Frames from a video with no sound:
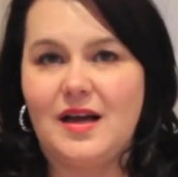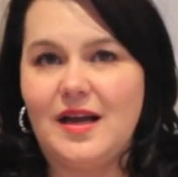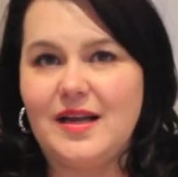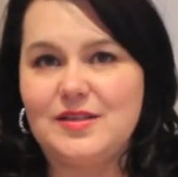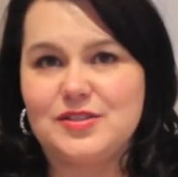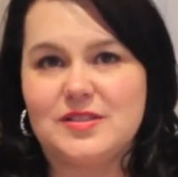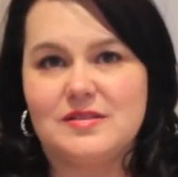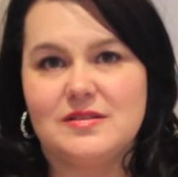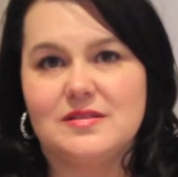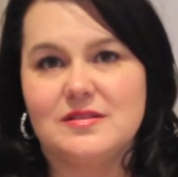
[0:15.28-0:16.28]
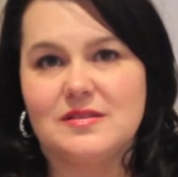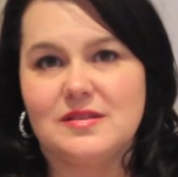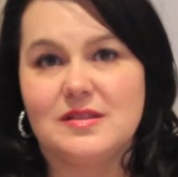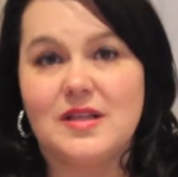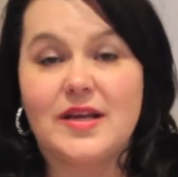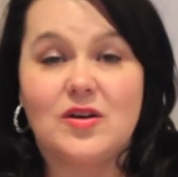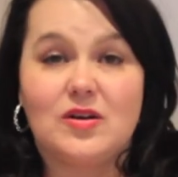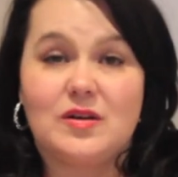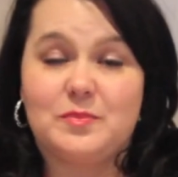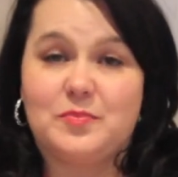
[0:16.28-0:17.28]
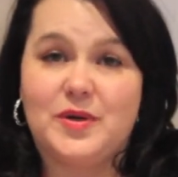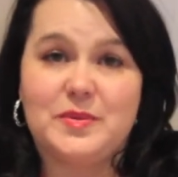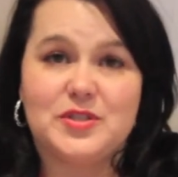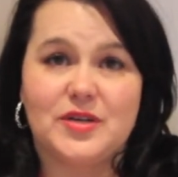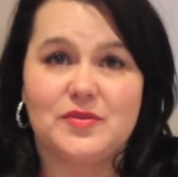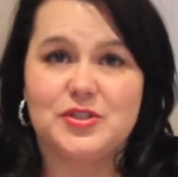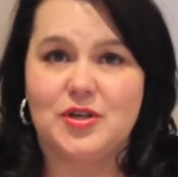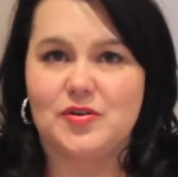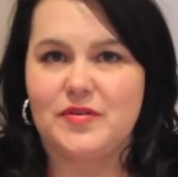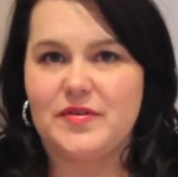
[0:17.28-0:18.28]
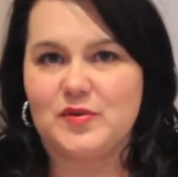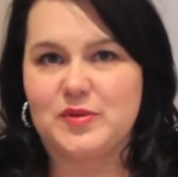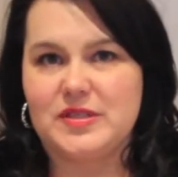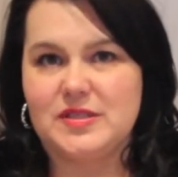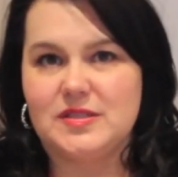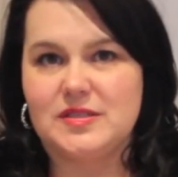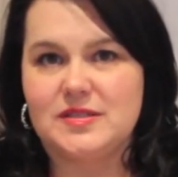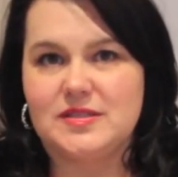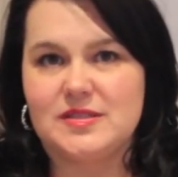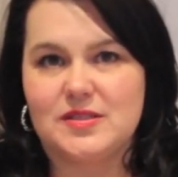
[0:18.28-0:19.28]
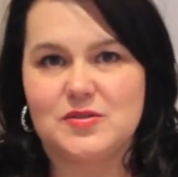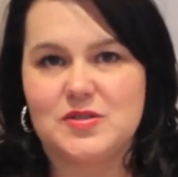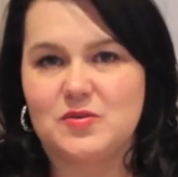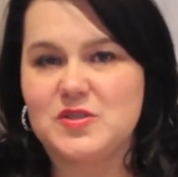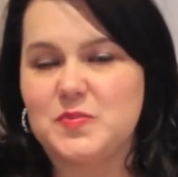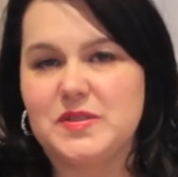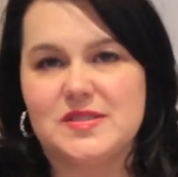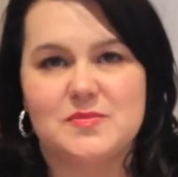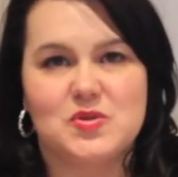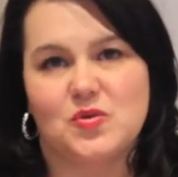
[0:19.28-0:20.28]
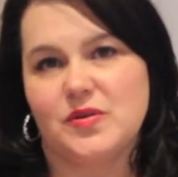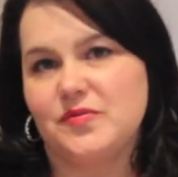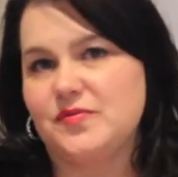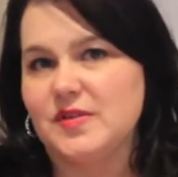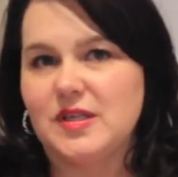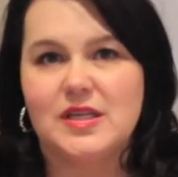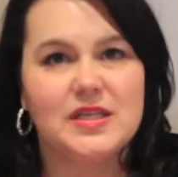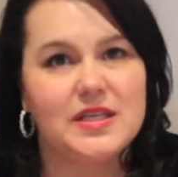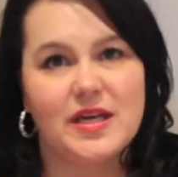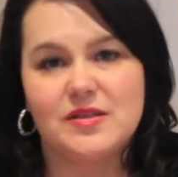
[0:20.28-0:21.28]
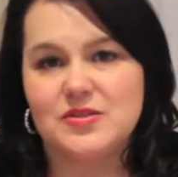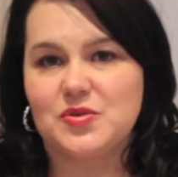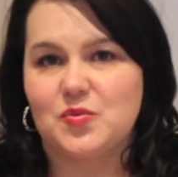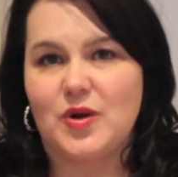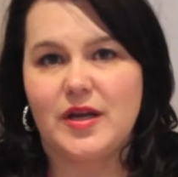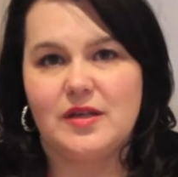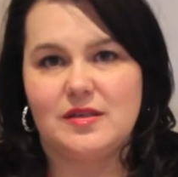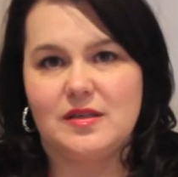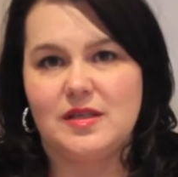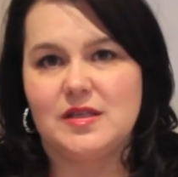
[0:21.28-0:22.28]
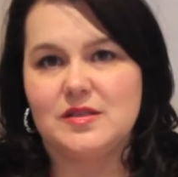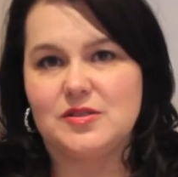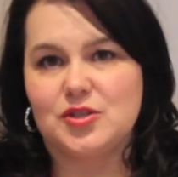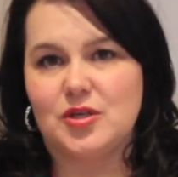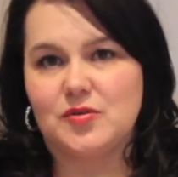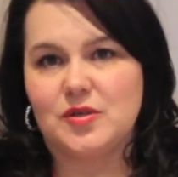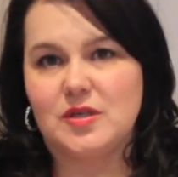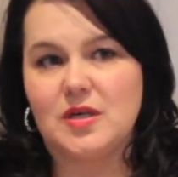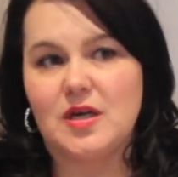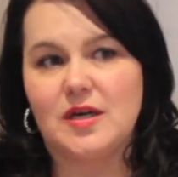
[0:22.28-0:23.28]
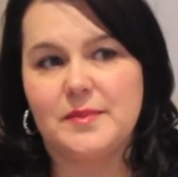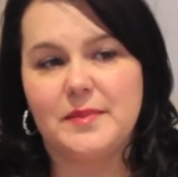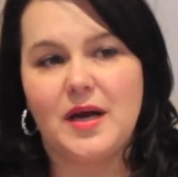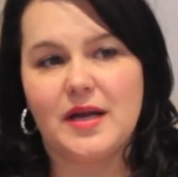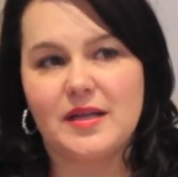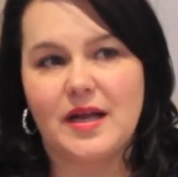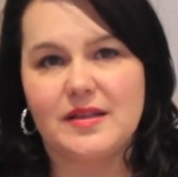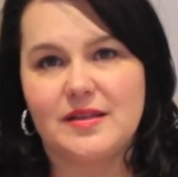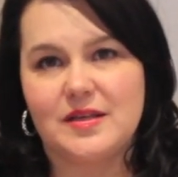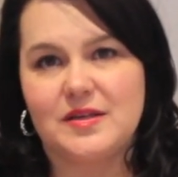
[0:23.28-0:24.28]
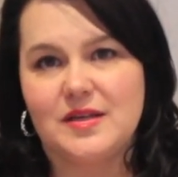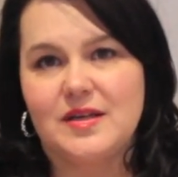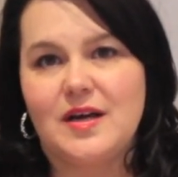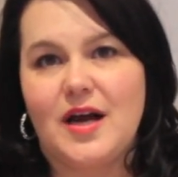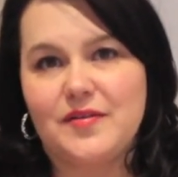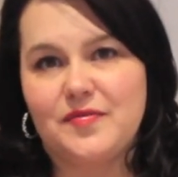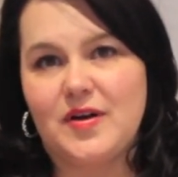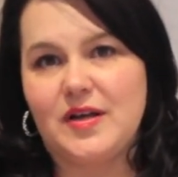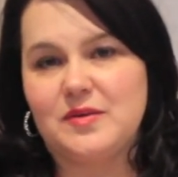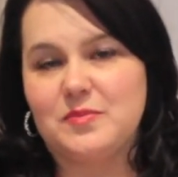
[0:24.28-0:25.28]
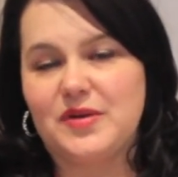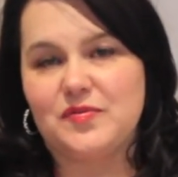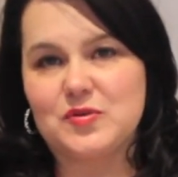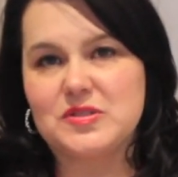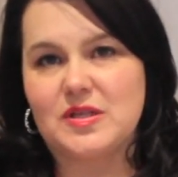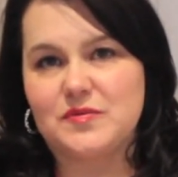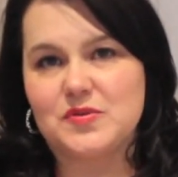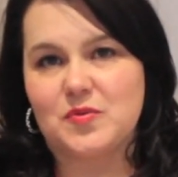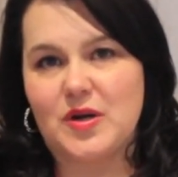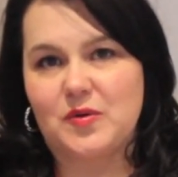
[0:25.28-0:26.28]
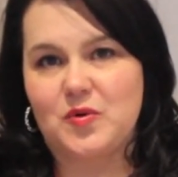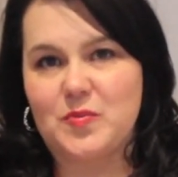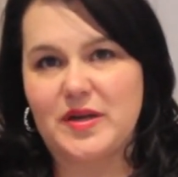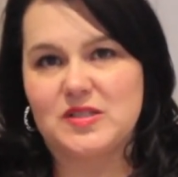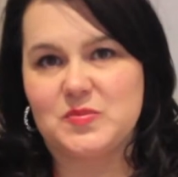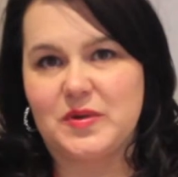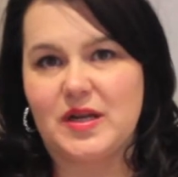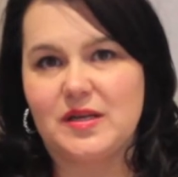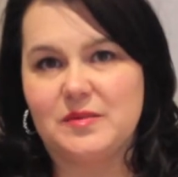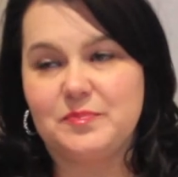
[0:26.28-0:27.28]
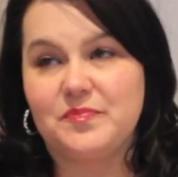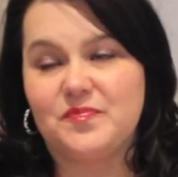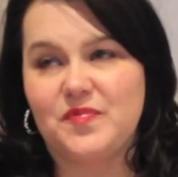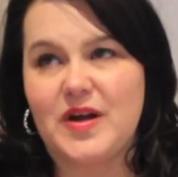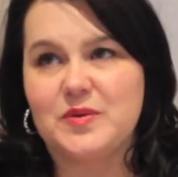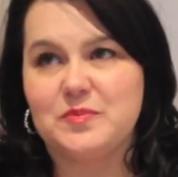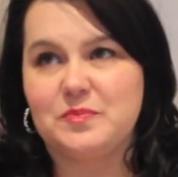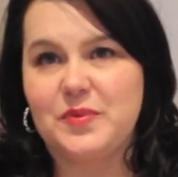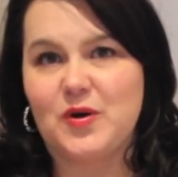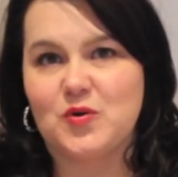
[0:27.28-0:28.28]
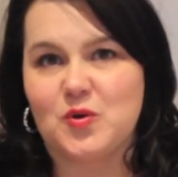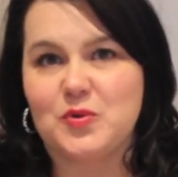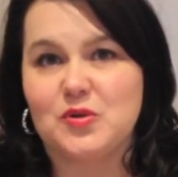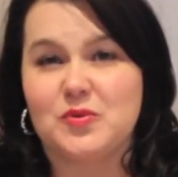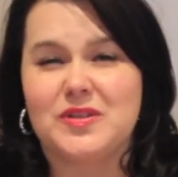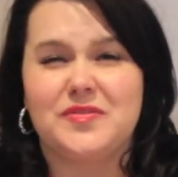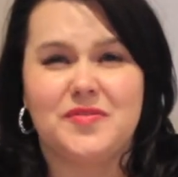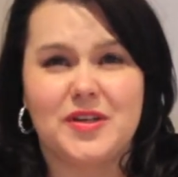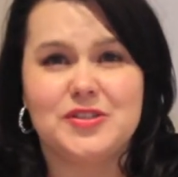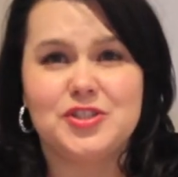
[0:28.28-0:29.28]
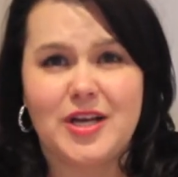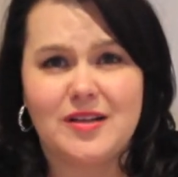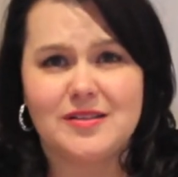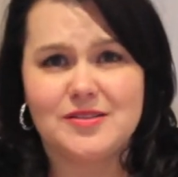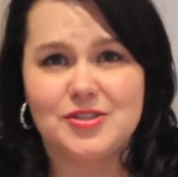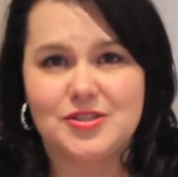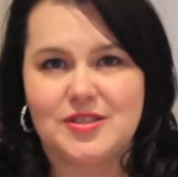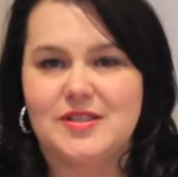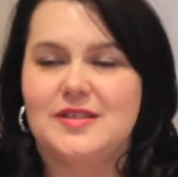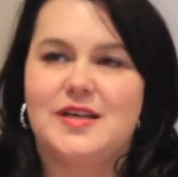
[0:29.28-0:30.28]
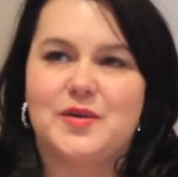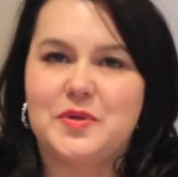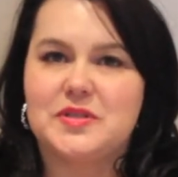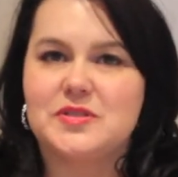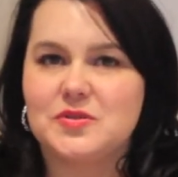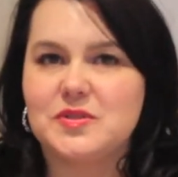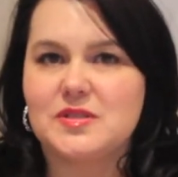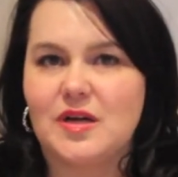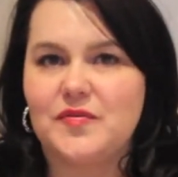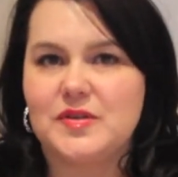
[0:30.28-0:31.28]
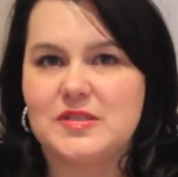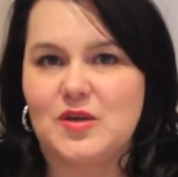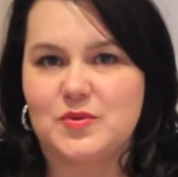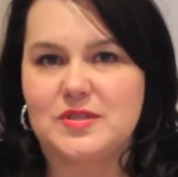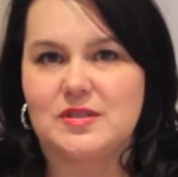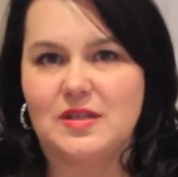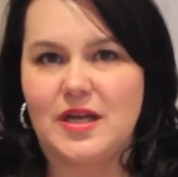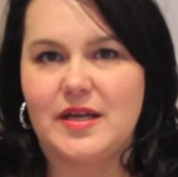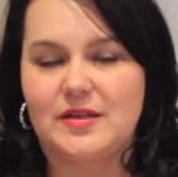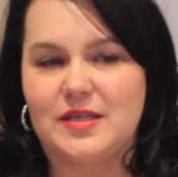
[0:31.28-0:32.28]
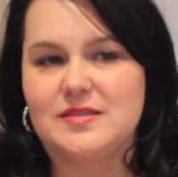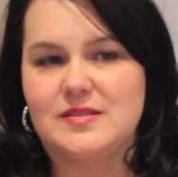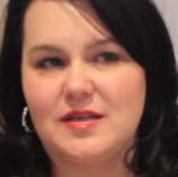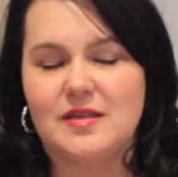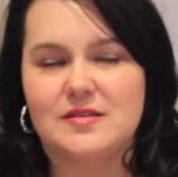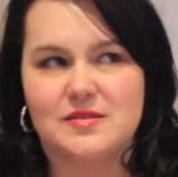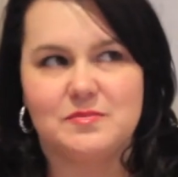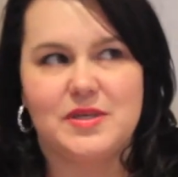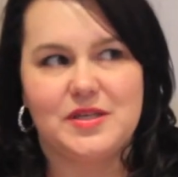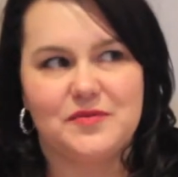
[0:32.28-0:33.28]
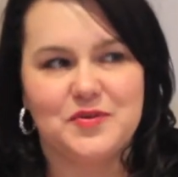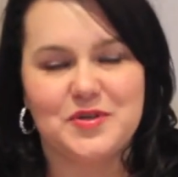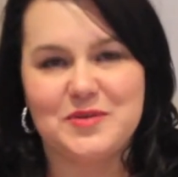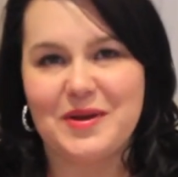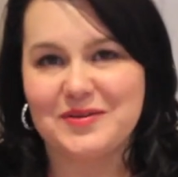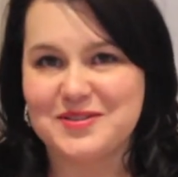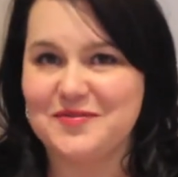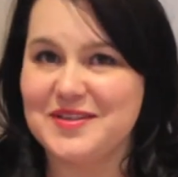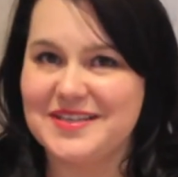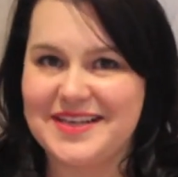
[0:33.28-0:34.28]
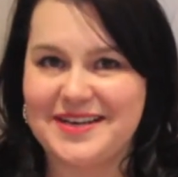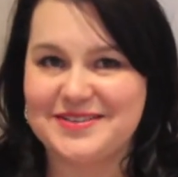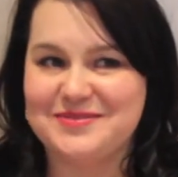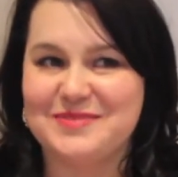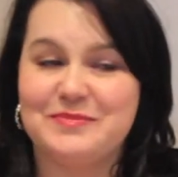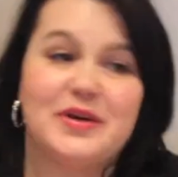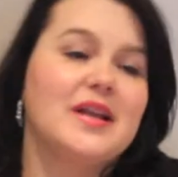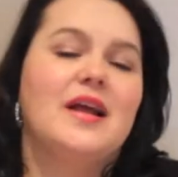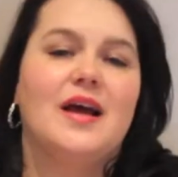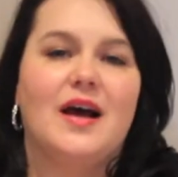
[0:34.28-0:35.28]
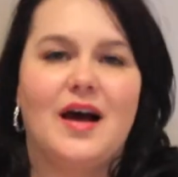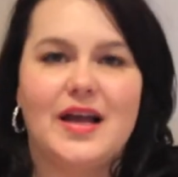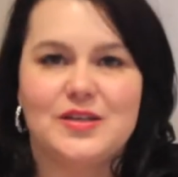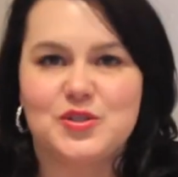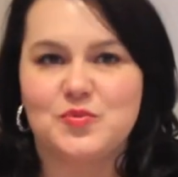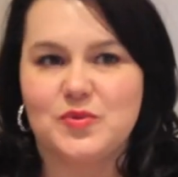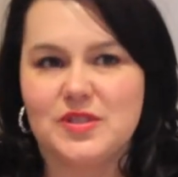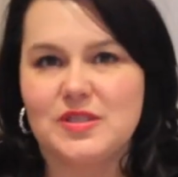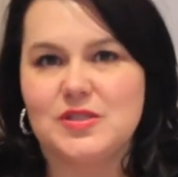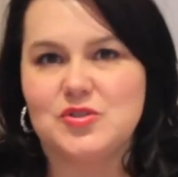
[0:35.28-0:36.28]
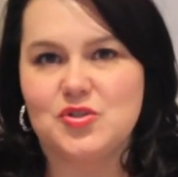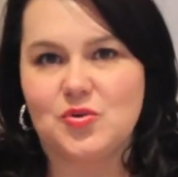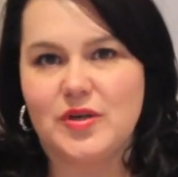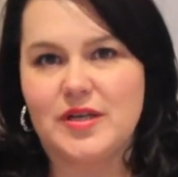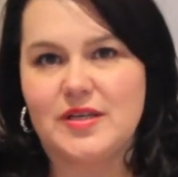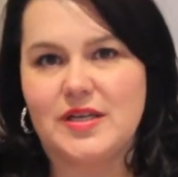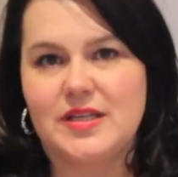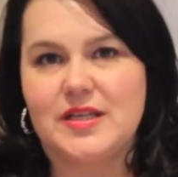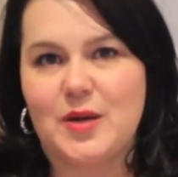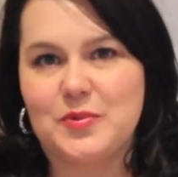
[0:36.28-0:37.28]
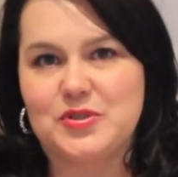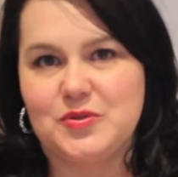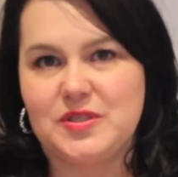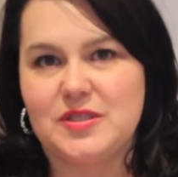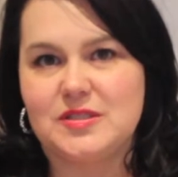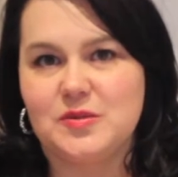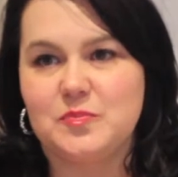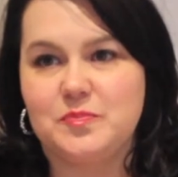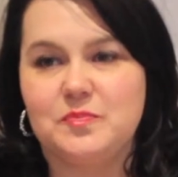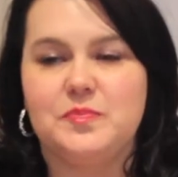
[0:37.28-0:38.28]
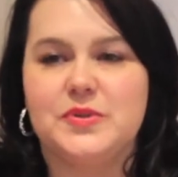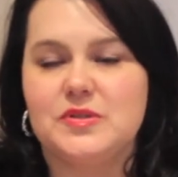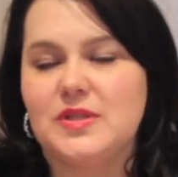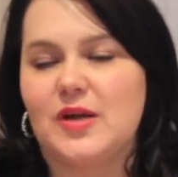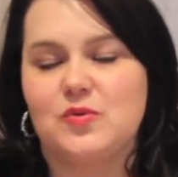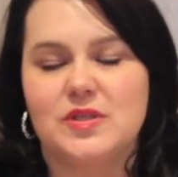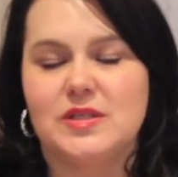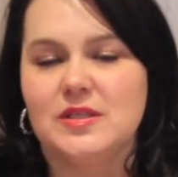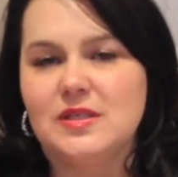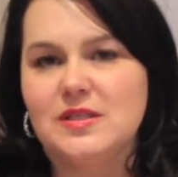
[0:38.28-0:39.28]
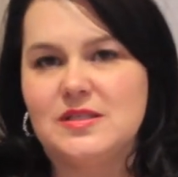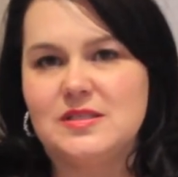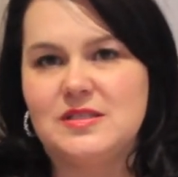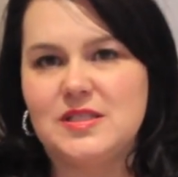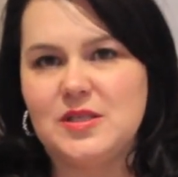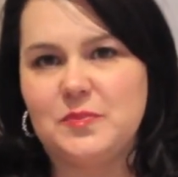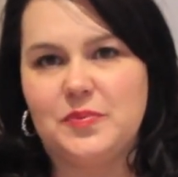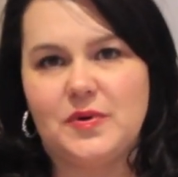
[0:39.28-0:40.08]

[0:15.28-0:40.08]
I actually like pretty much every genre I've ever written in. There's always been some sort of yen to write in the genre. I think I find my first love is erotic romance, but I find paranormal a really fun challenge. I don't get to do it as often as I would like, as many of your emails have indicated to me, but I actually really enjoy getting the opportunity to build that really deep,